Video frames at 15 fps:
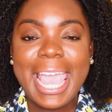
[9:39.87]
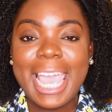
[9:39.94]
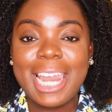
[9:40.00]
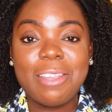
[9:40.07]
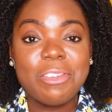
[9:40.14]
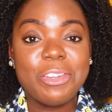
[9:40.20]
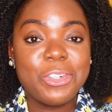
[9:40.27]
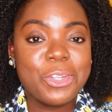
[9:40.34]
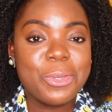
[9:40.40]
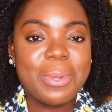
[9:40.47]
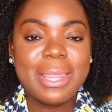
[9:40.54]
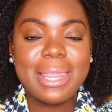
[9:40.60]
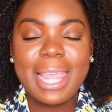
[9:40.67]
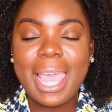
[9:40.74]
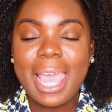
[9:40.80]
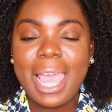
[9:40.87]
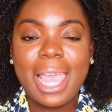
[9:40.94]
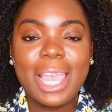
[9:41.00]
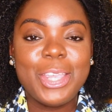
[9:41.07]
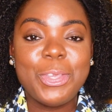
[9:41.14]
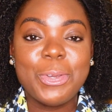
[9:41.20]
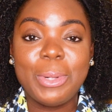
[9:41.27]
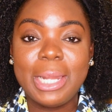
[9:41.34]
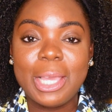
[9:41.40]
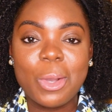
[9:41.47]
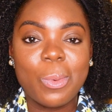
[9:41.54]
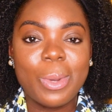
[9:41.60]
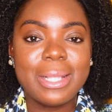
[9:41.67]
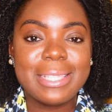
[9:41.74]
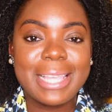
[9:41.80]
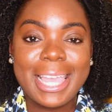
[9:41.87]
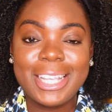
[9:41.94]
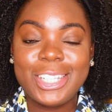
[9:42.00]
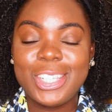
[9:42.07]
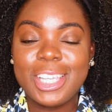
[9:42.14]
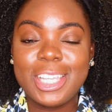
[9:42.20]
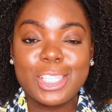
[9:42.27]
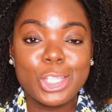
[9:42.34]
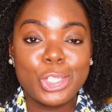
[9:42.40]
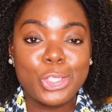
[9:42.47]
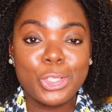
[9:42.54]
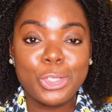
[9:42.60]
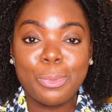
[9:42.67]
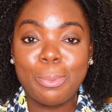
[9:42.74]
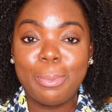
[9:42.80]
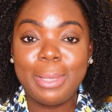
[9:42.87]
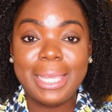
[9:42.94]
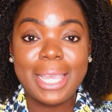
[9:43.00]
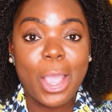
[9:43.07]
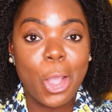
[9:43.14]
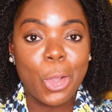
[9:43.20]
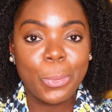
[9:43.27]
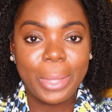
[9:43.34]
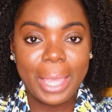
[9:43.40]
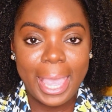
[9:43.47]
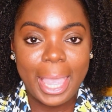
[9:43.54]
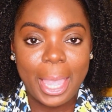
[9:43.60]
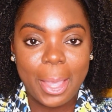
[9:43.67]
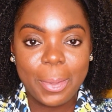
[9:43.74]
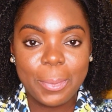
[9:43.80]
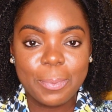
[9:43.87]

And if you're doing that, your little one's edges should be okay.